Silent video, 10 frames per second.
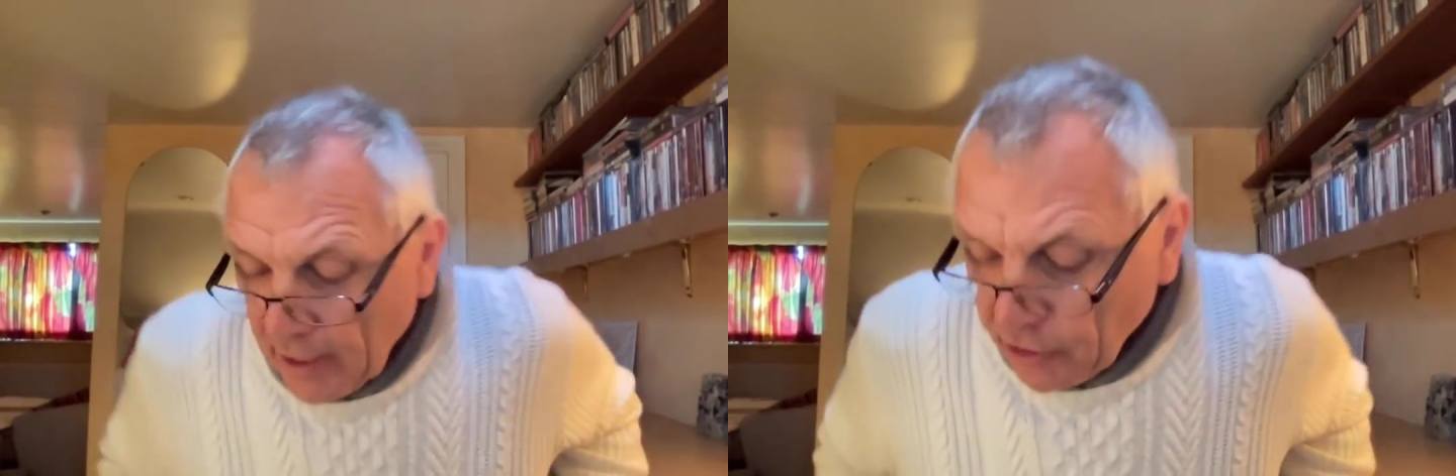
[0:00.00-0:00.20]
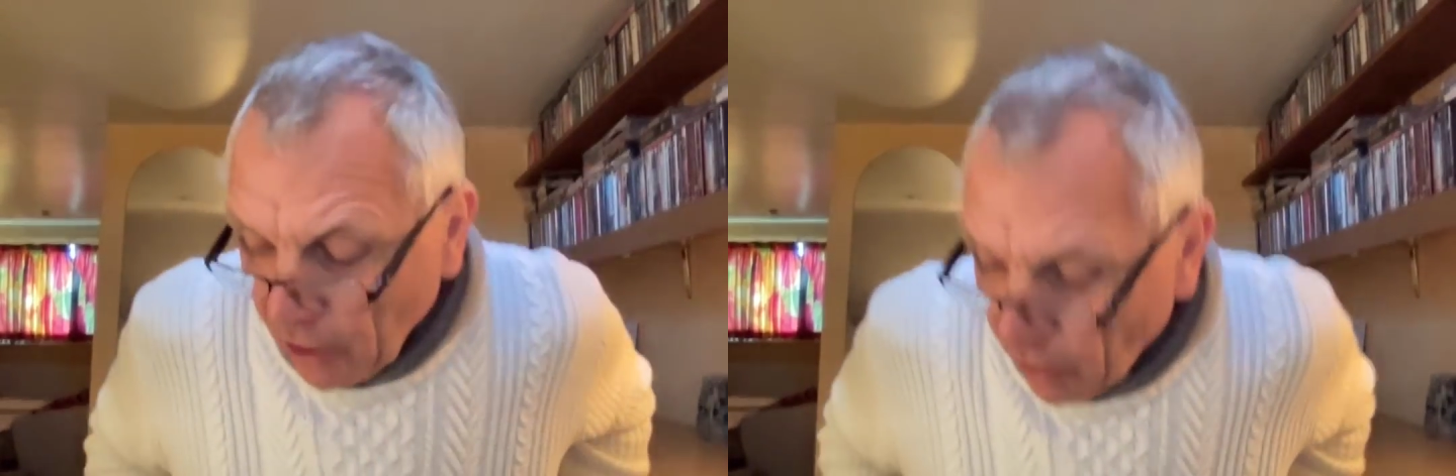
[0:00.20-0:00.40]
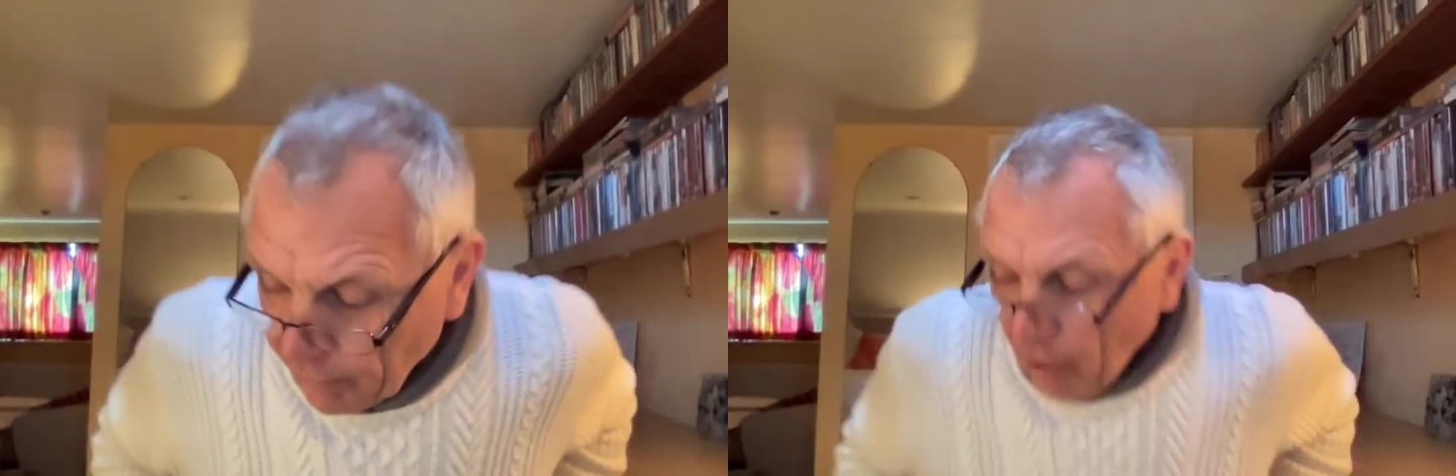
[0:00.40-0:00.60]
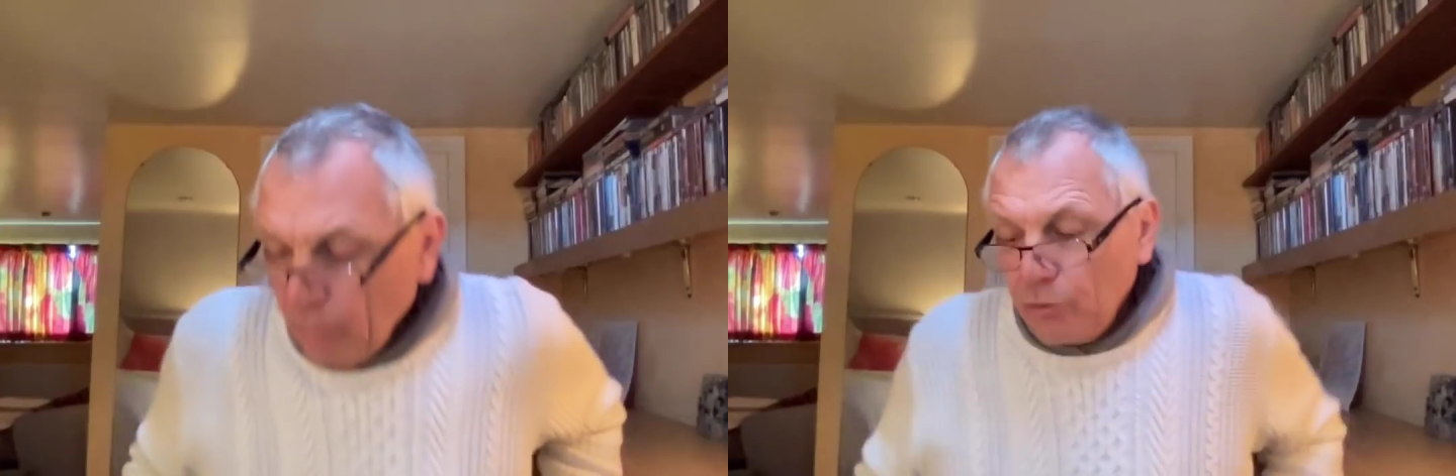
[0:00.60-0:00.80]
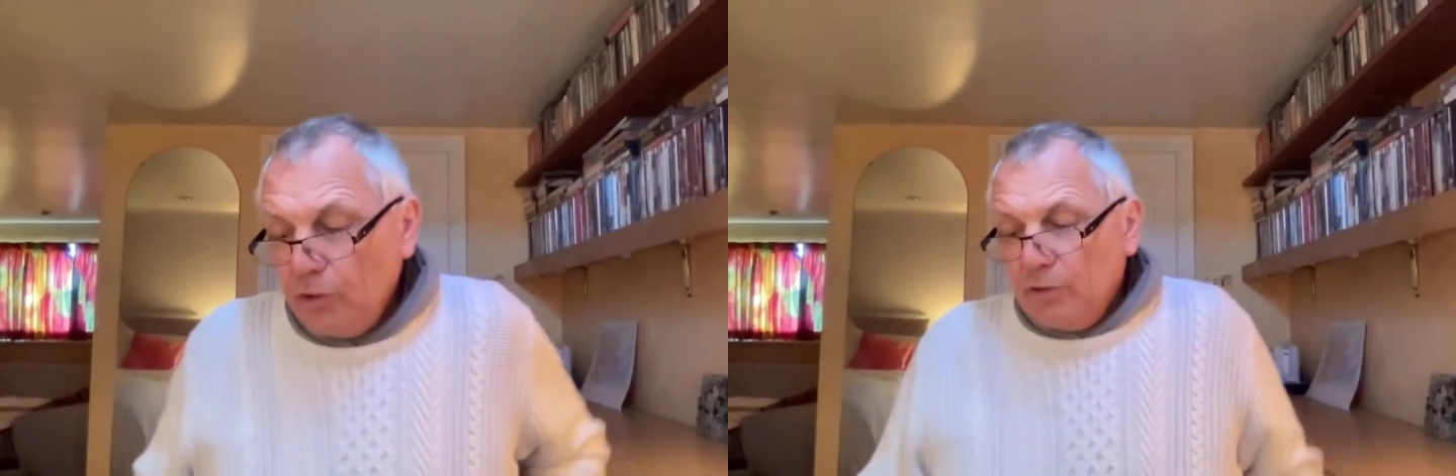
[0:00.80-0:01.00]
has a lot of
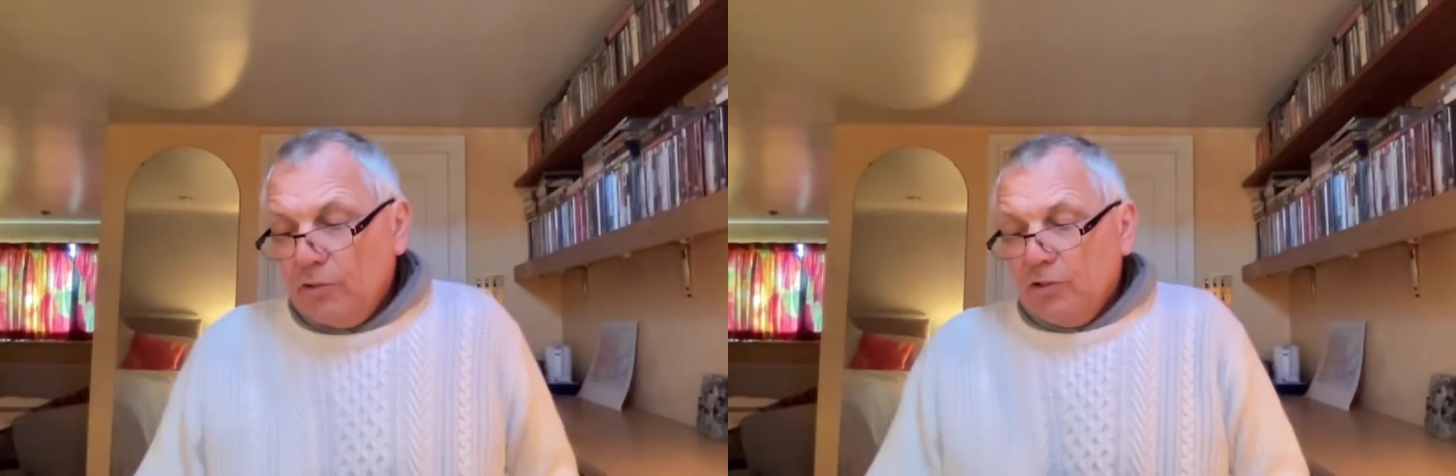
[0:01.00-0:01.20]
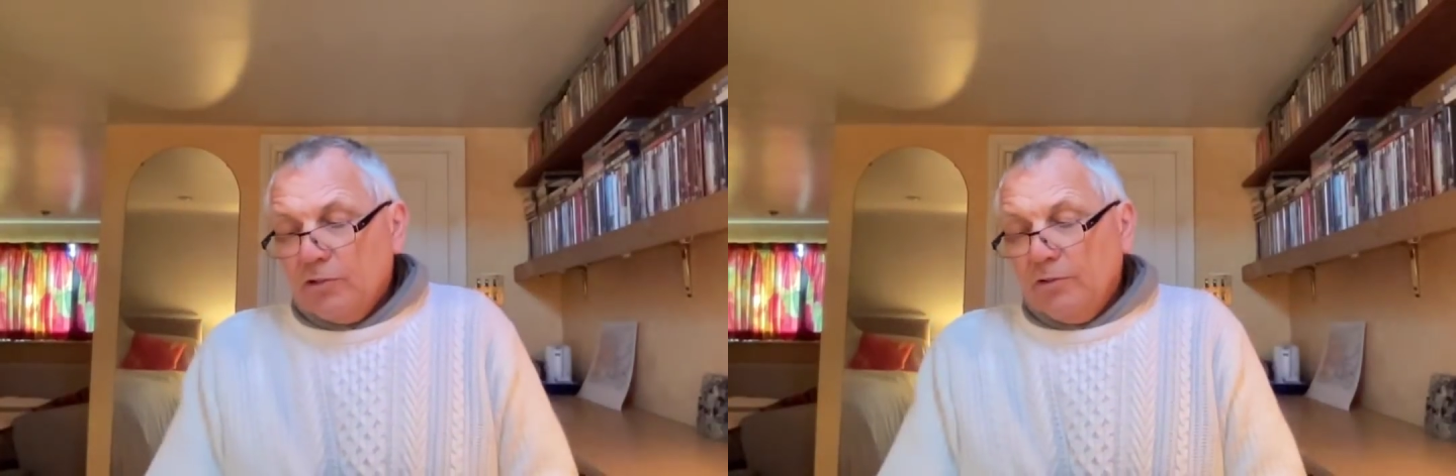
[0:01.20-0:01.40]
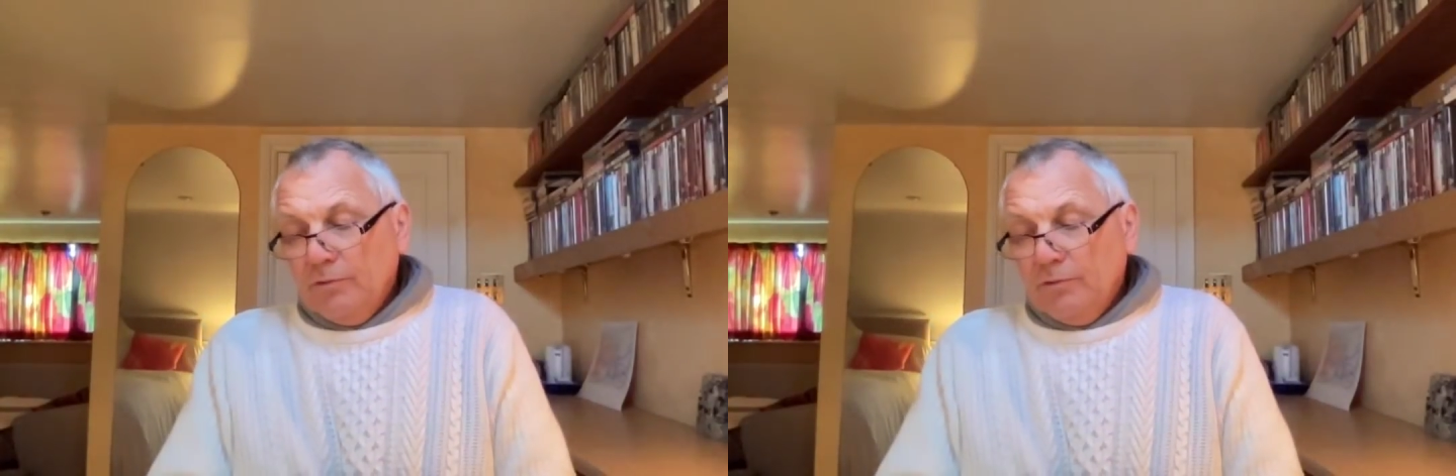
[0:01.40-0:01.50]
options.